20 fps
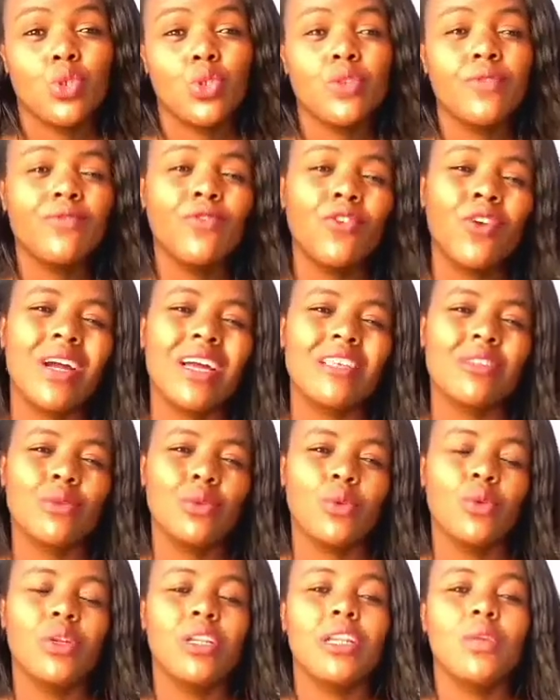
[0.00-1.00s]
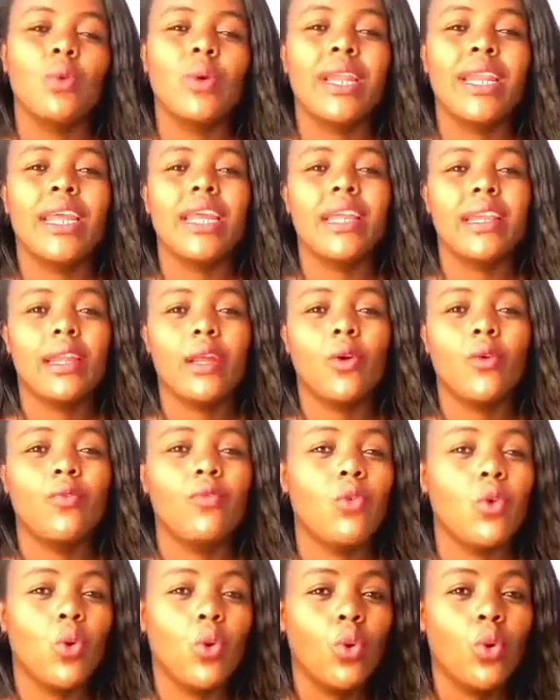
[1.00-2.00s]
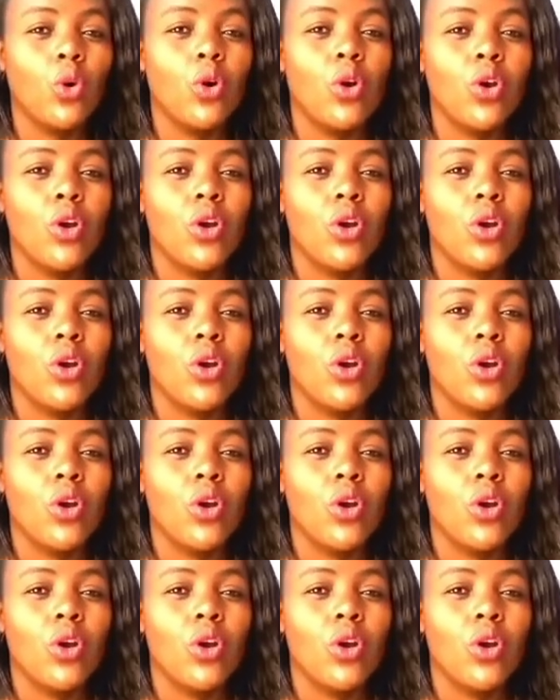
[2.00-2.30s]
Don't focus on only one area of law.